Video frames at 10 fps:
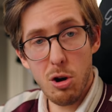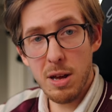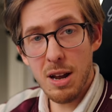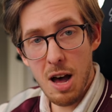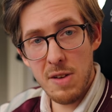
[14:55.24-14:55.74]
the
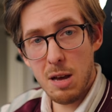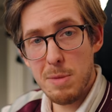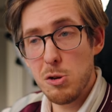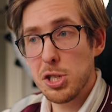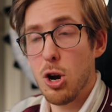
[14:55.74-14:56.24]
moment, Aave
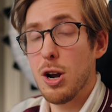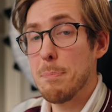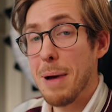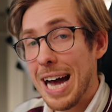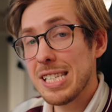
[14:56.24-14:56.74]
can be used to earn
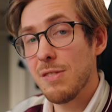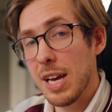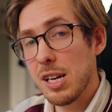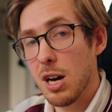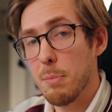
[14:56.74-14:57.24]
a passive
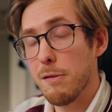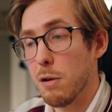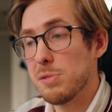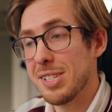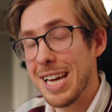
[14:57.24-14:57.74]
income
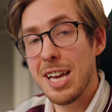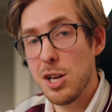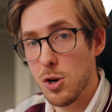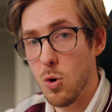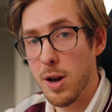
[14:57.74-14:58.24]
from
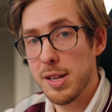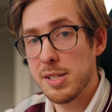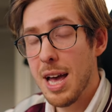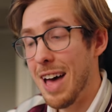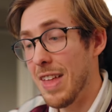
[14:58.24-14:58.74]
staking your
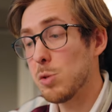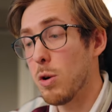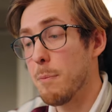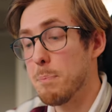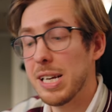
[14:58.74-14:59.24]
coins. And that's
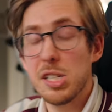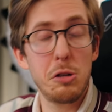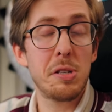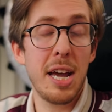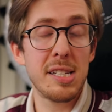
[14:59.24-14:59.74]
one of the
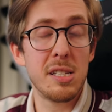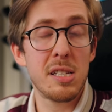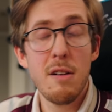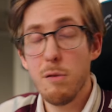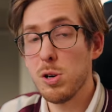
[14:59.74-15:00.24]
biggest use
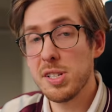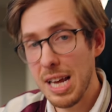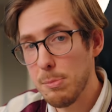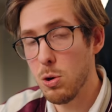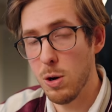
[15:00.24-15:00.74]
cases for
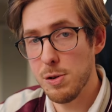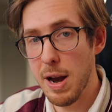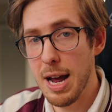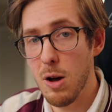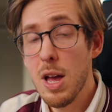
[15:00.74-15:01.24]
stablecoins
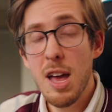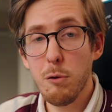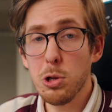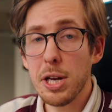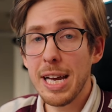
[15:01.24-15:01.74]
right now.
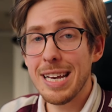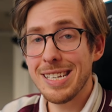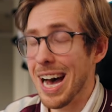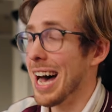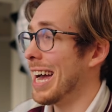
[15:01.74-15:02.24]
If we're looking
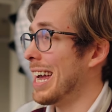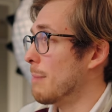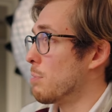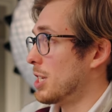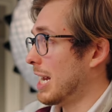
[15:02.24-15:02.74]
at DAI
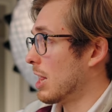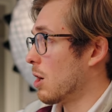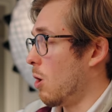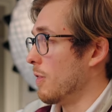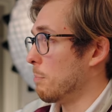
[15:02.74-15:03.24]
in
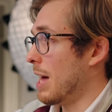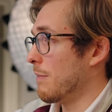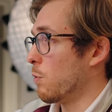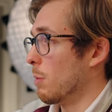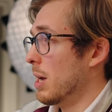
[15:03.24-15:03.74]
particular on the
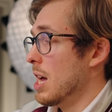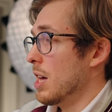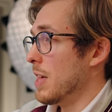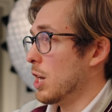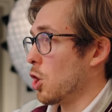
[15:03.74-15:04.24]
platform, the